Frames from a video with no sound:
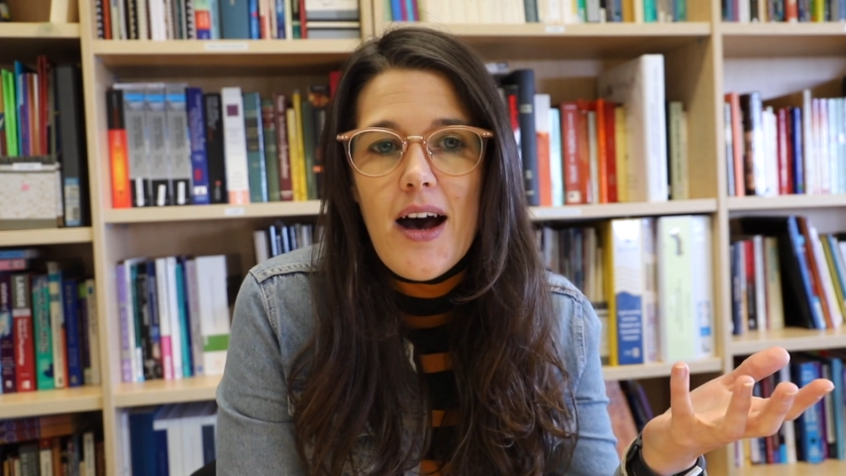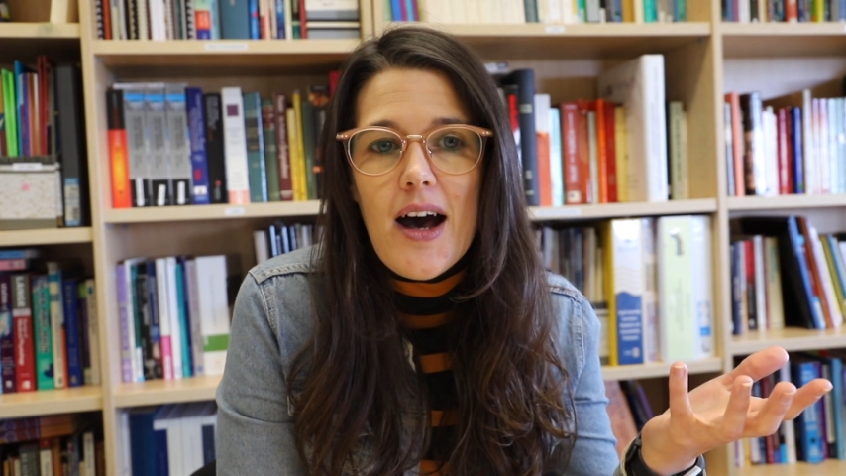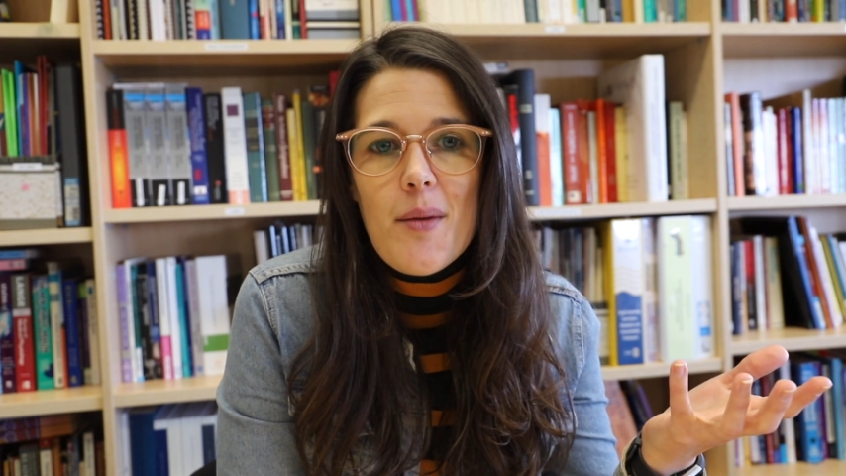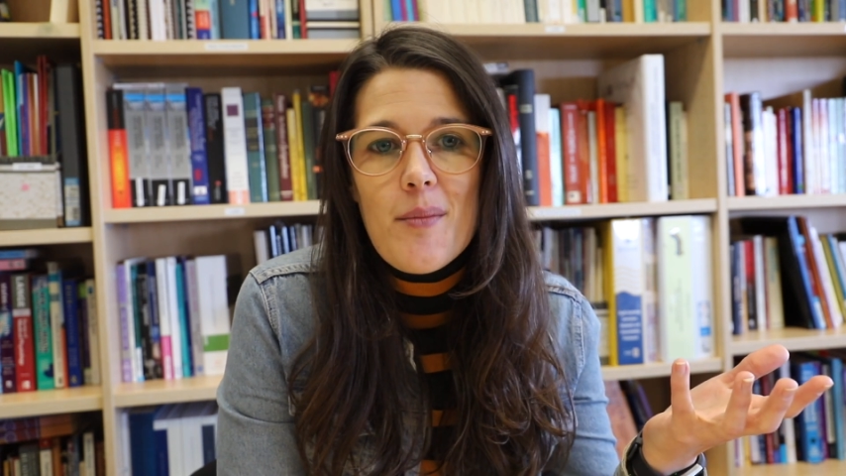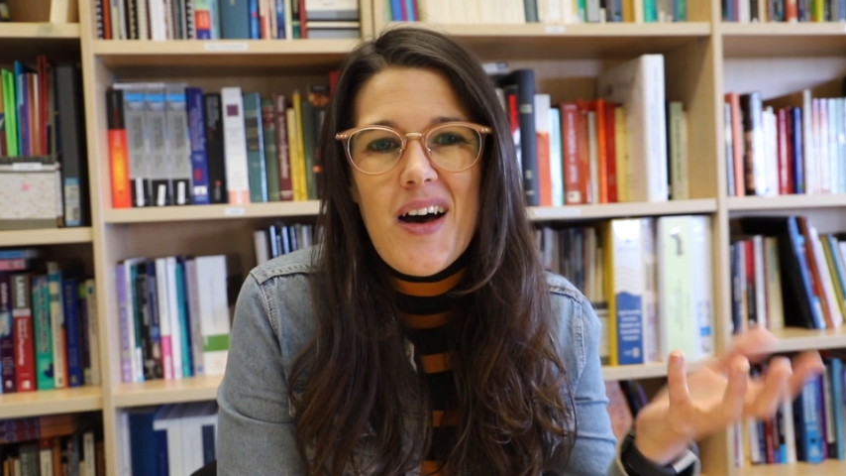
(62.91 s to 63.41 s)

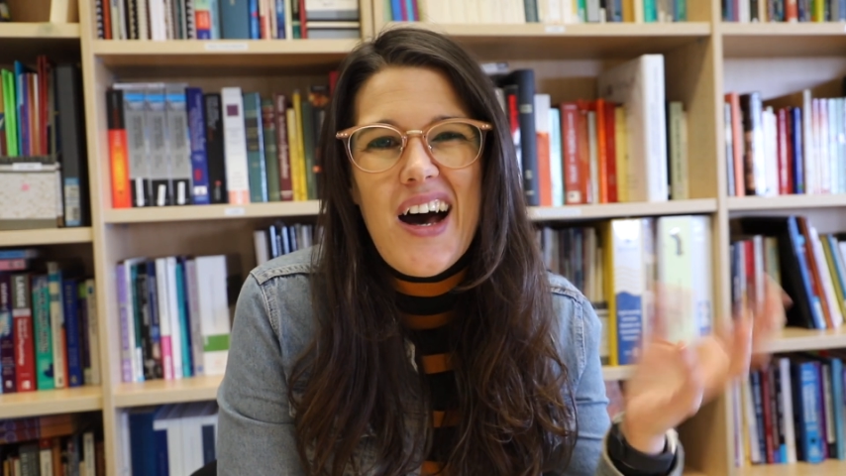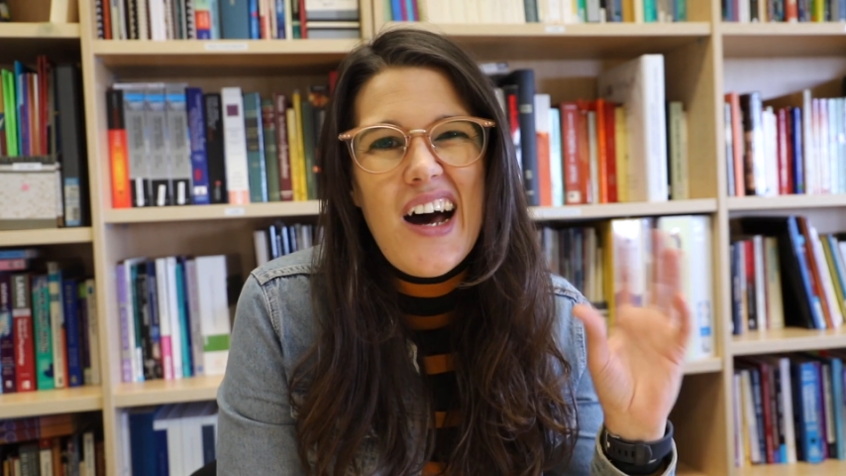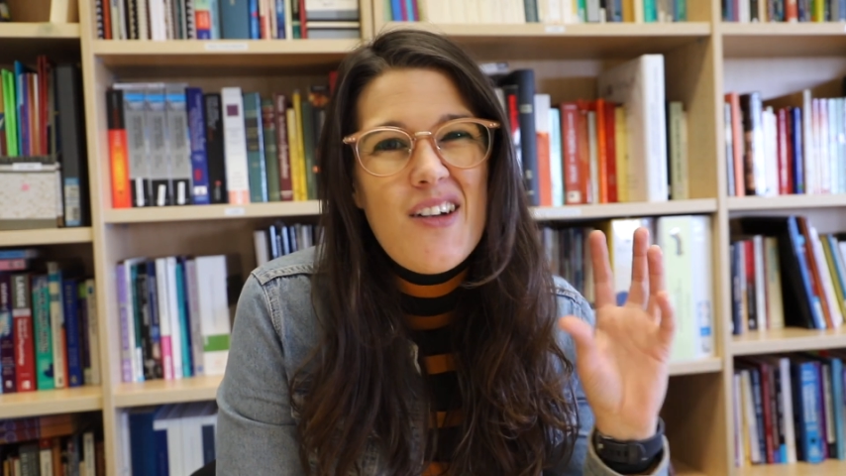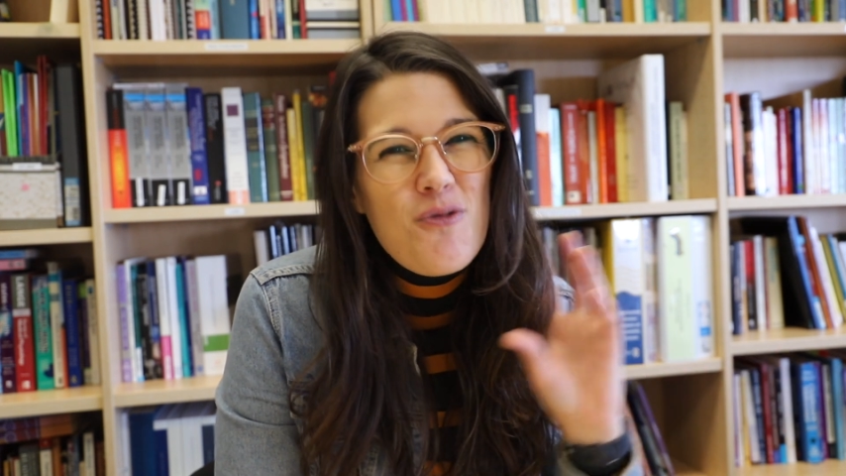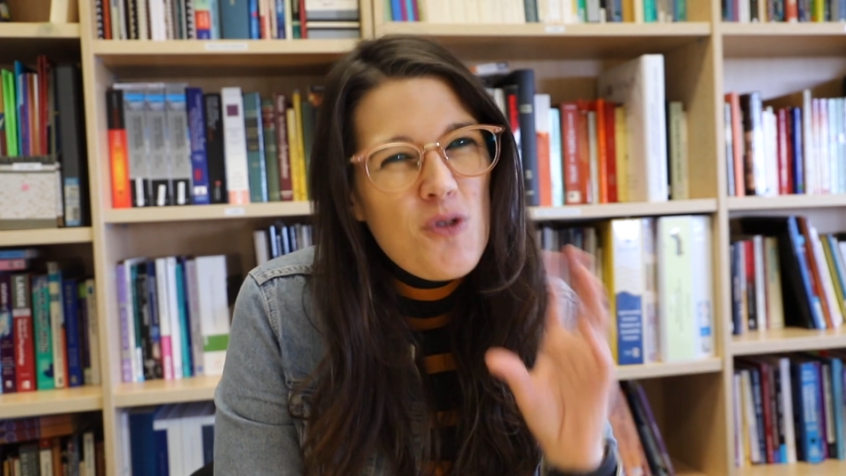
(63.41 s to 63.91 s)

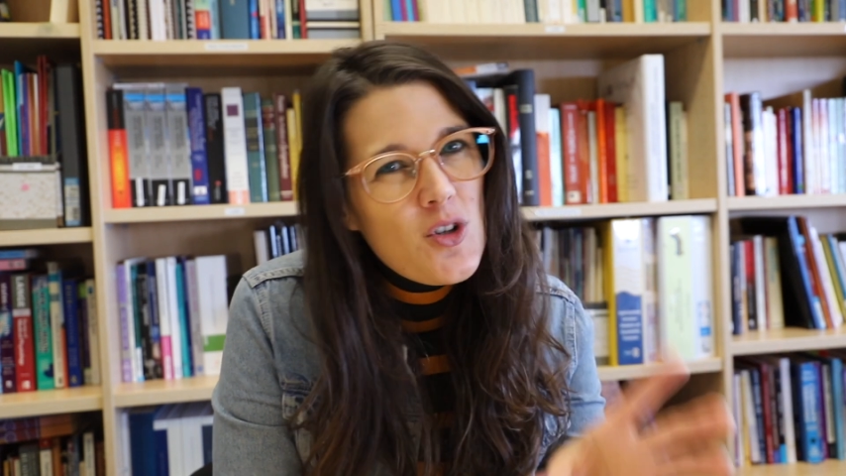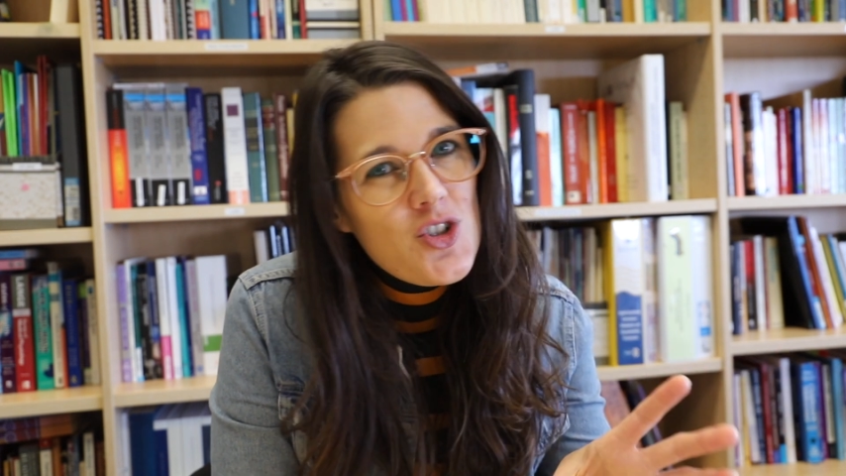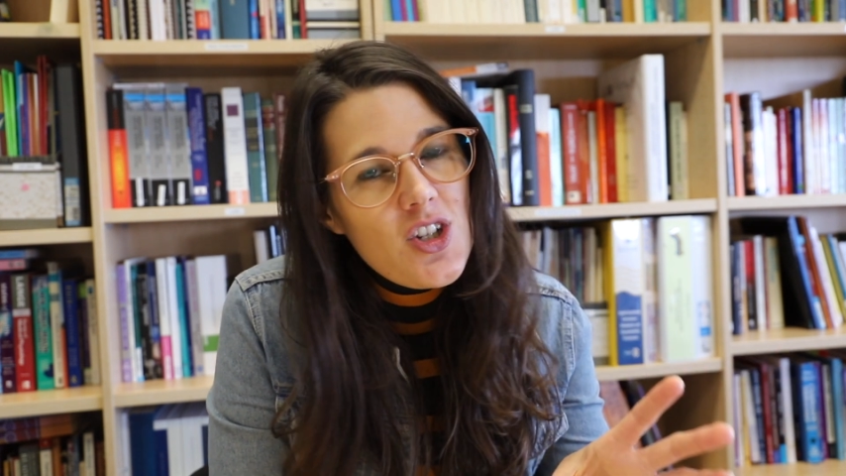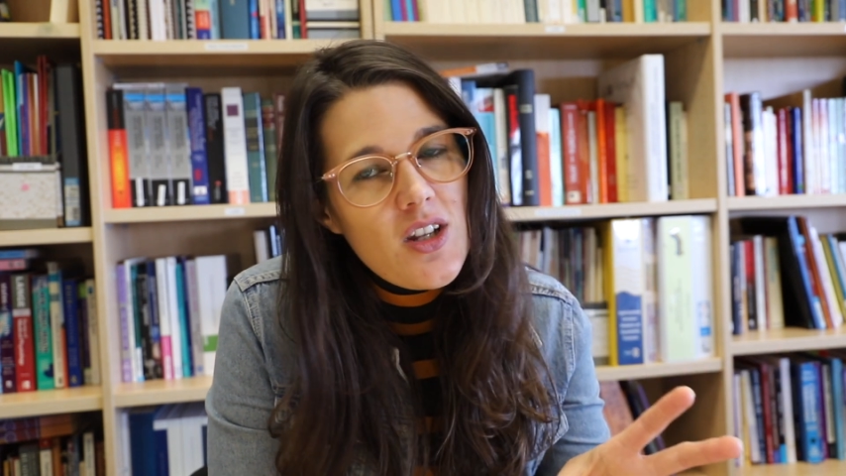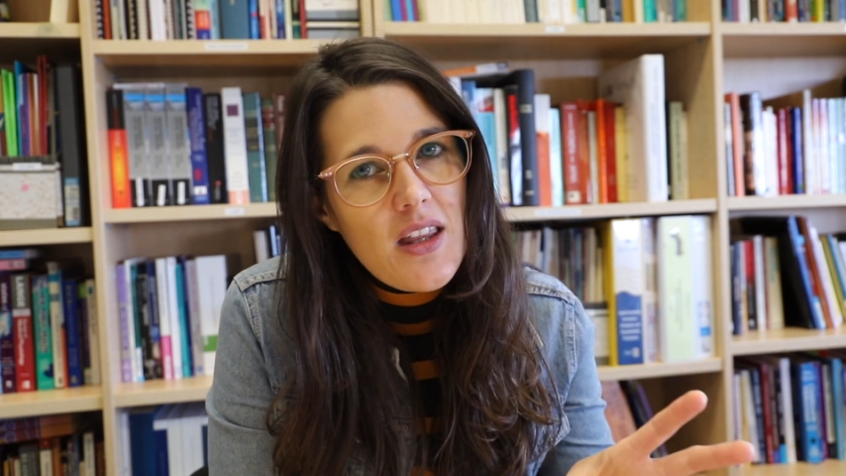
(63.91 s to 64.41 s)

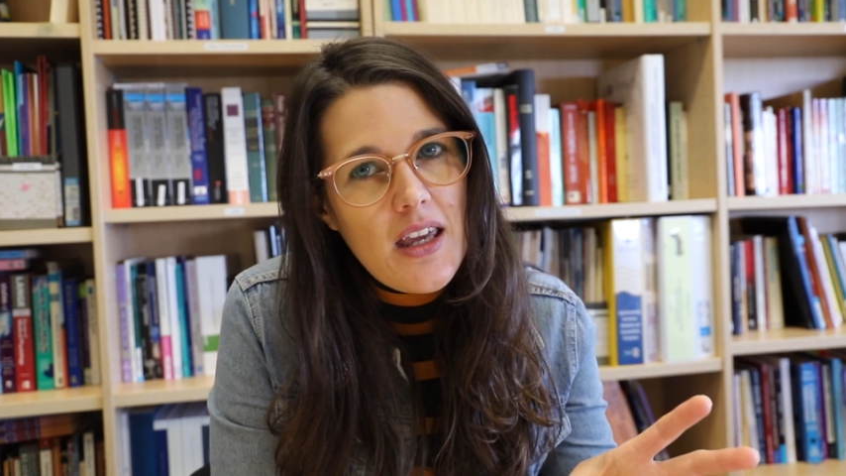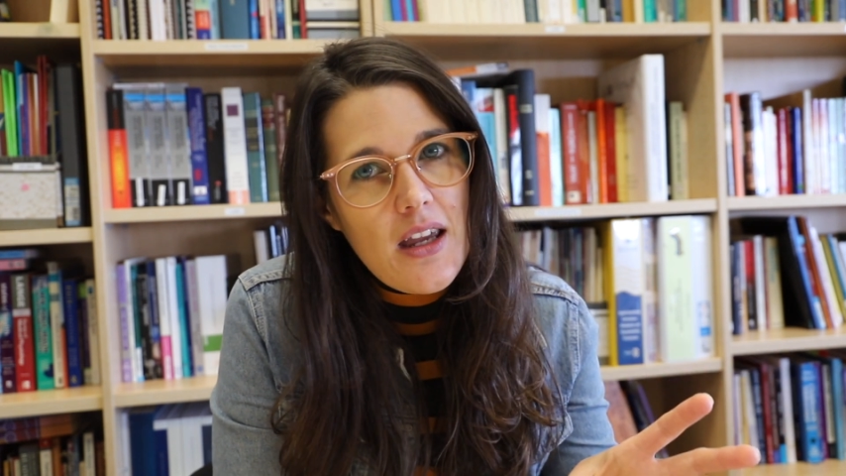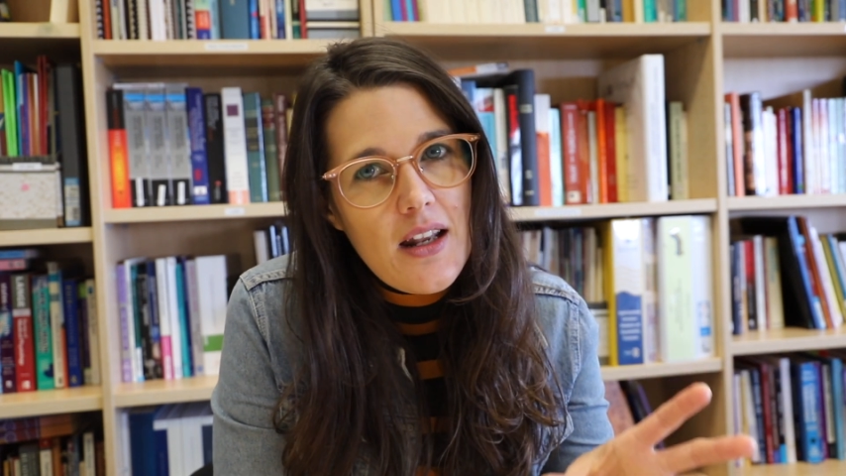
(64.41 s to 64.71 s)
Unfortunately,